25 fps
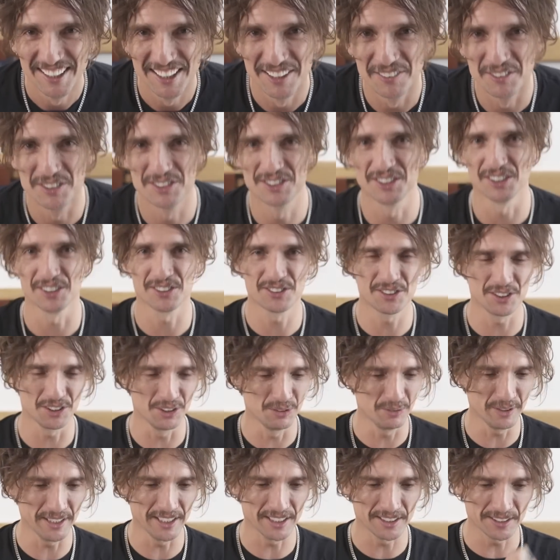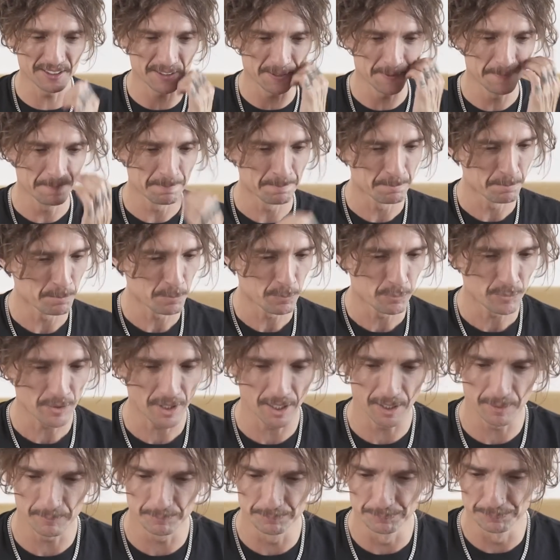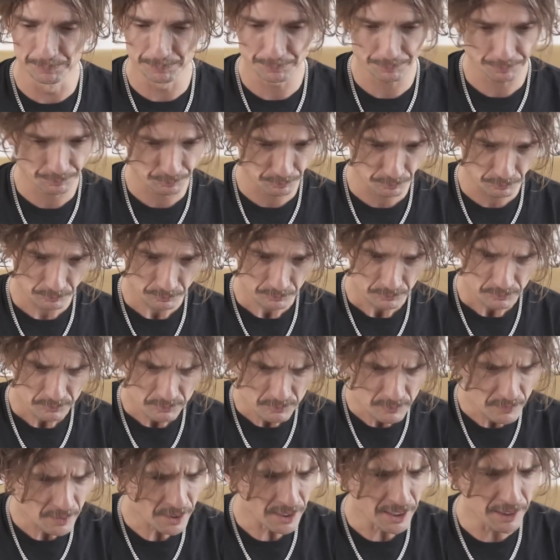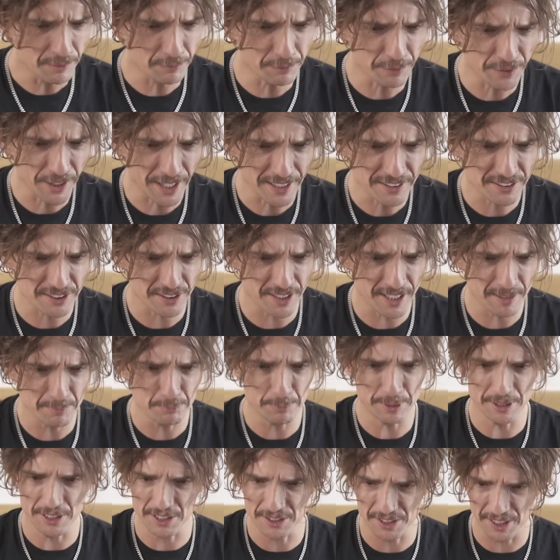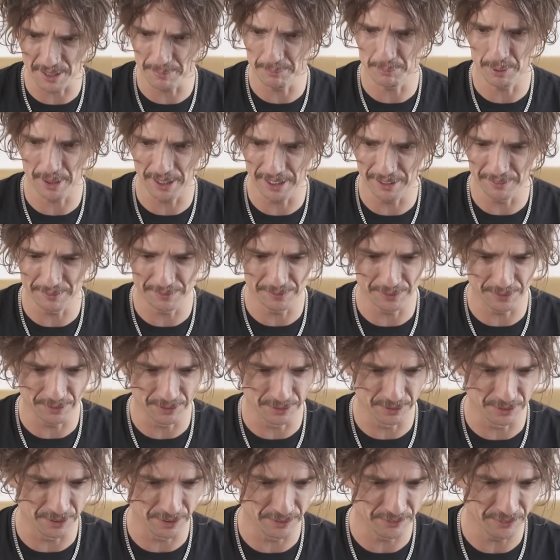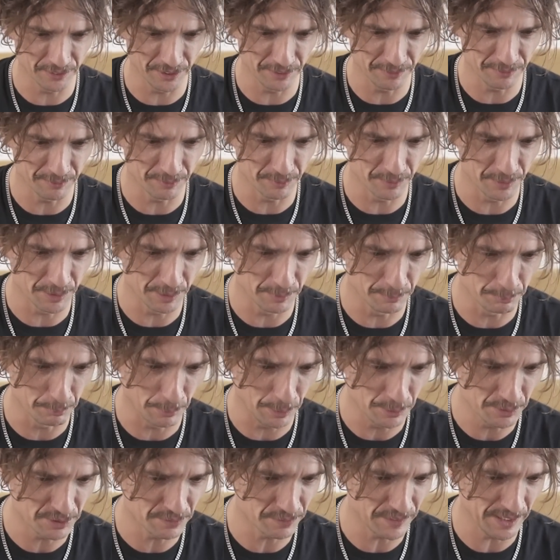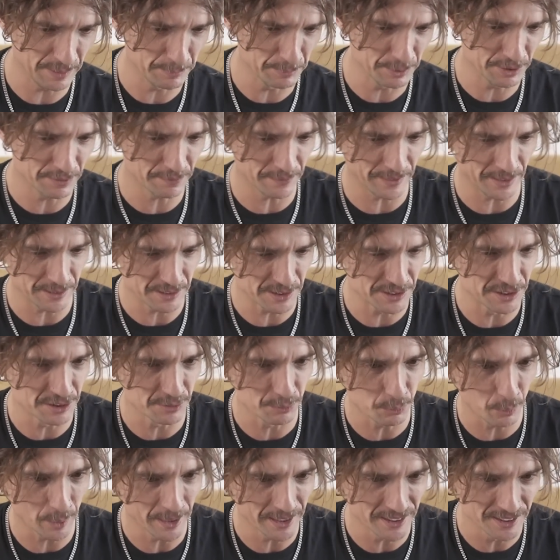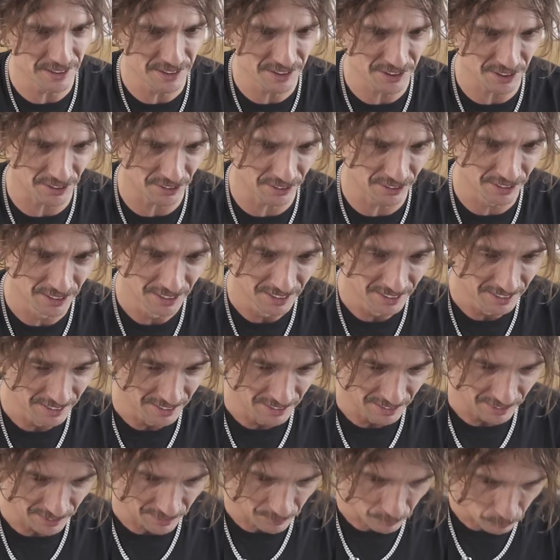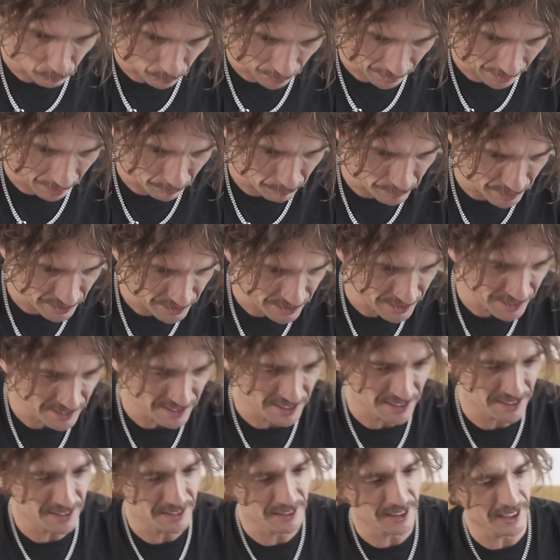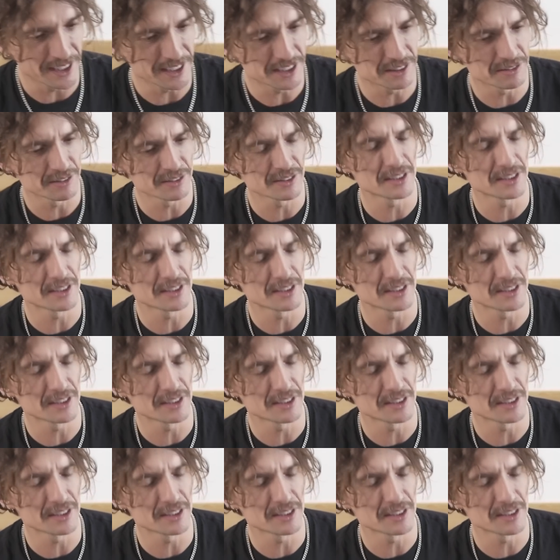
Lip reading: it took 2 weeks. And for that to then be the template for the most famous Fountains of Wayne song, what, how many years later